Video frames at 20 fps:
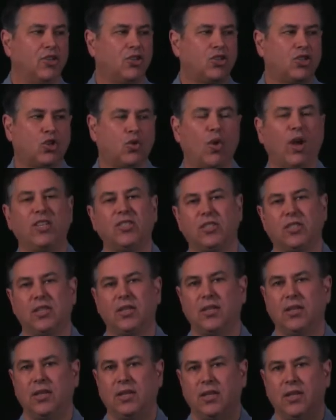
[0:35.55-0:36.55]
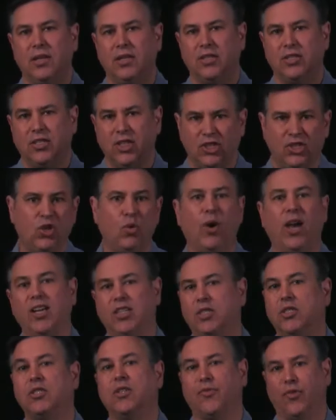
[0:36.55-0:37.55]
trusted
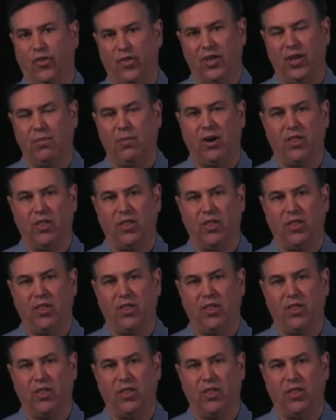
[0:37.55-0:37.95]
situations for them